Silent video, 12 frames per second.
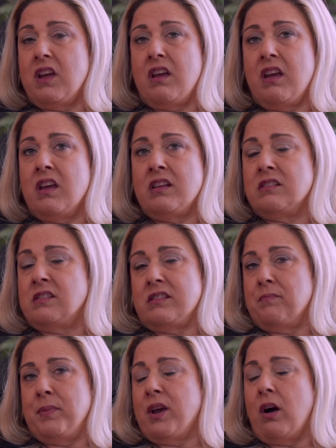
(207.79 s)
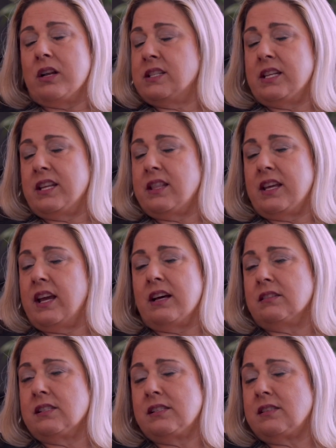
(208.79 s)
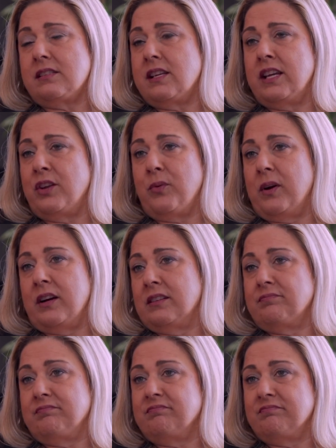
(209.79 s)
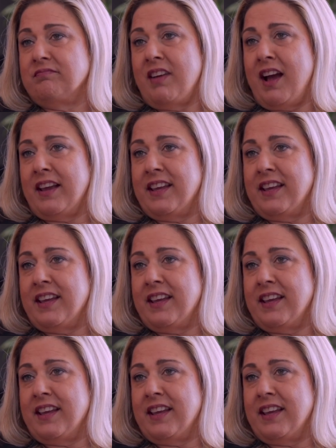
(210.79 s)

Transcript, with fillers: it's beyond anything else anywhere I can